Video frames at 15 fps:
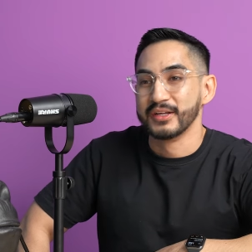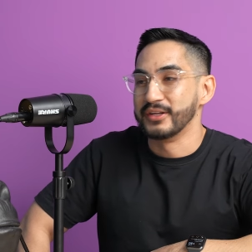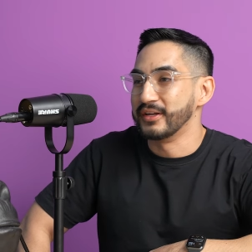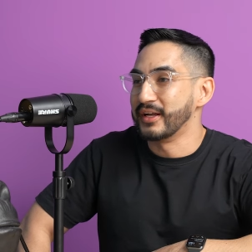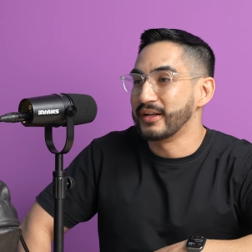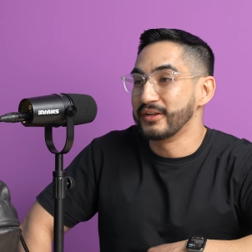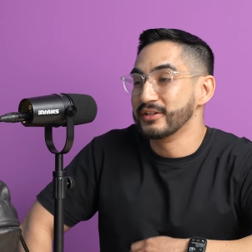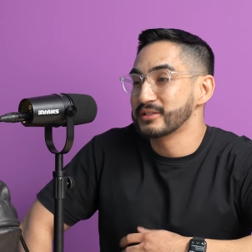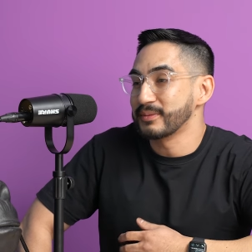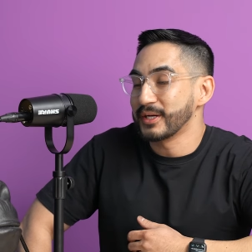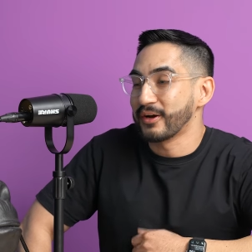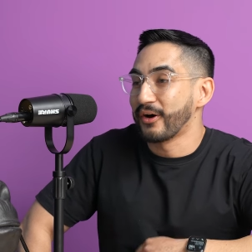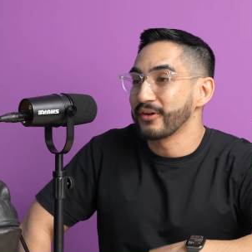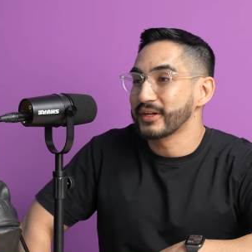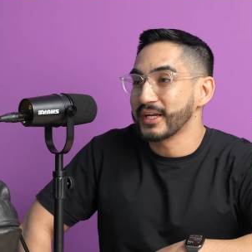you, and you're spending
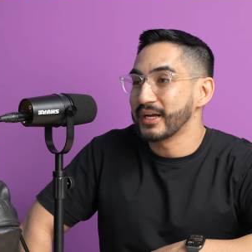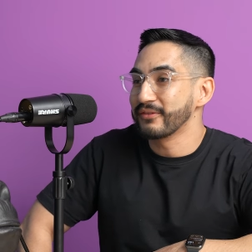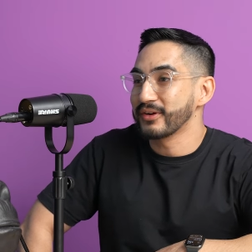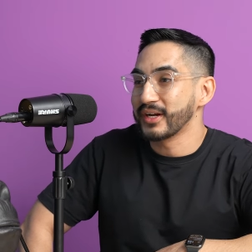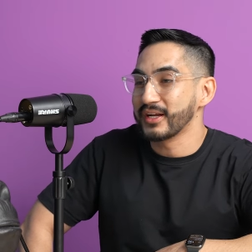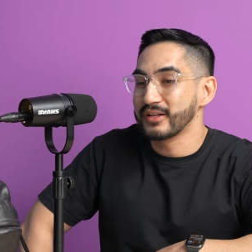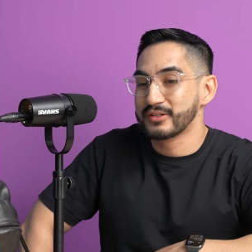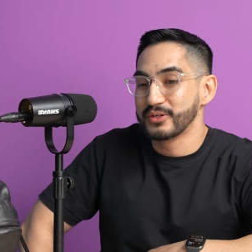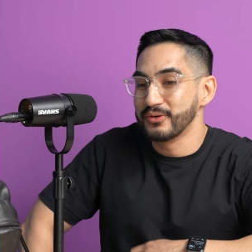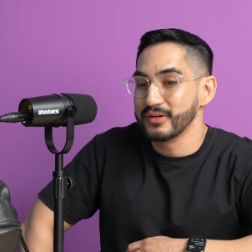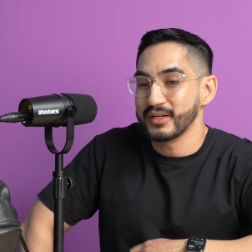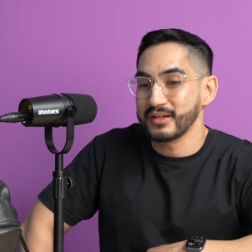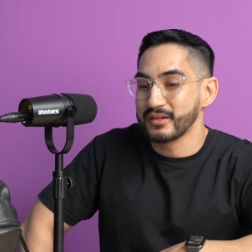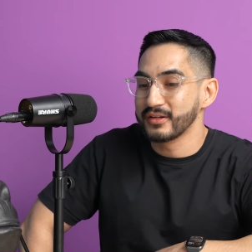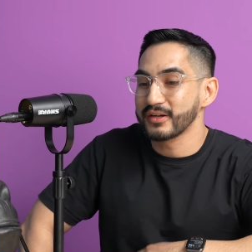all day every day doing
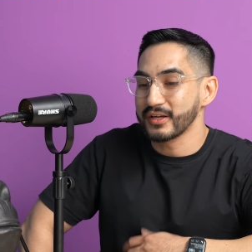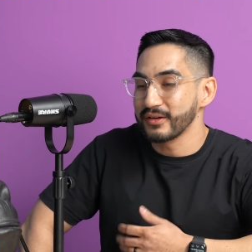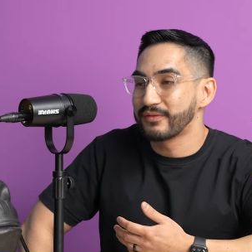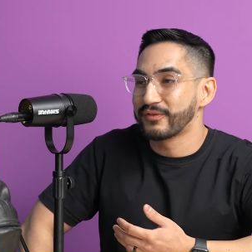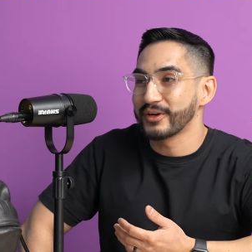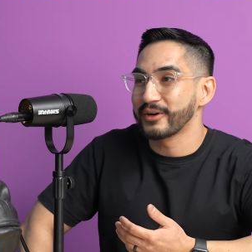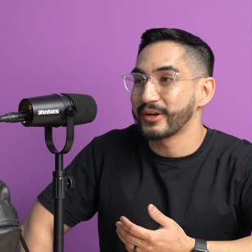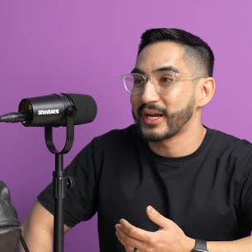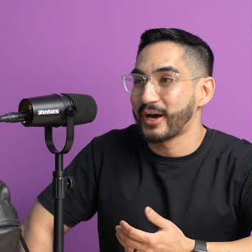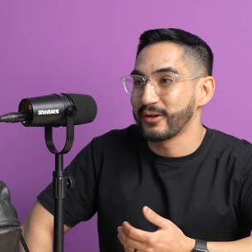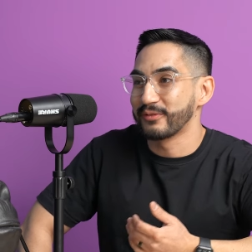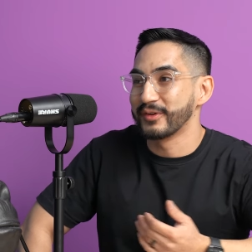it, you're gonna figure it out